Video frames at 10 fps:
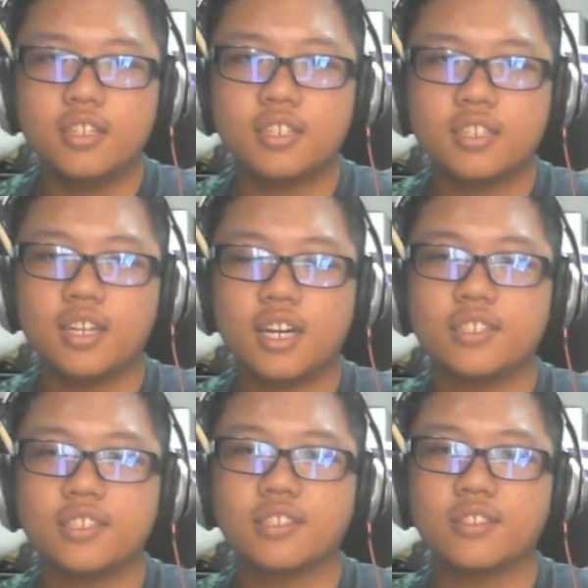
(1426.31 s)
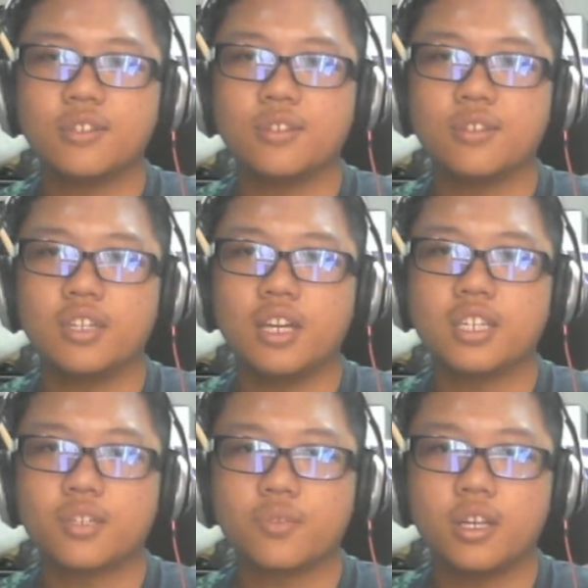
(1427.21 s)
that's nice though, the
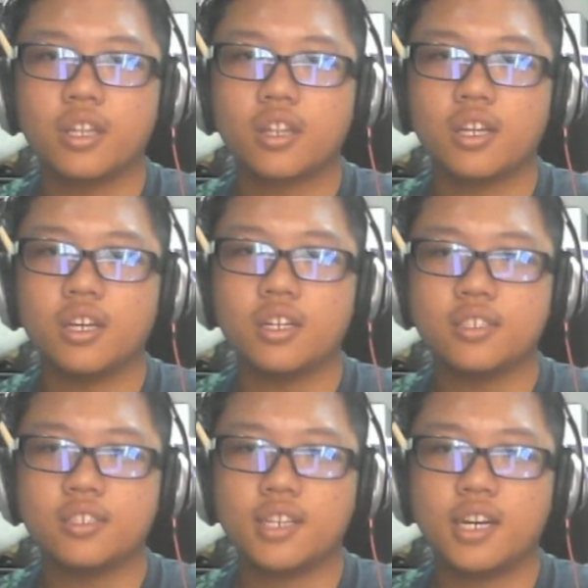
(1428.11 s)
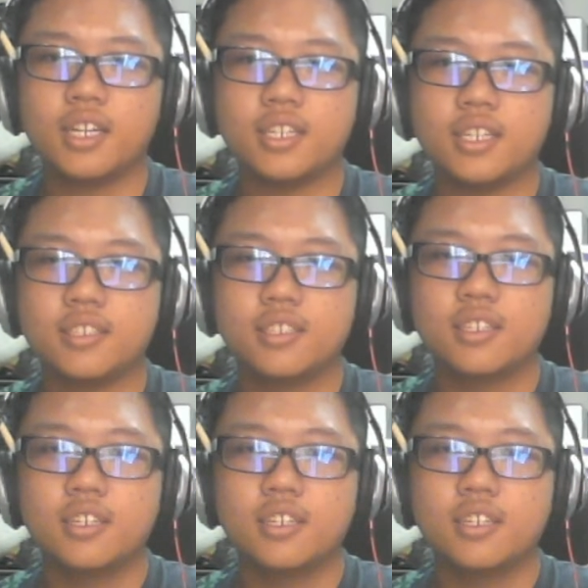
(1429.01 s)
ending with his eyes.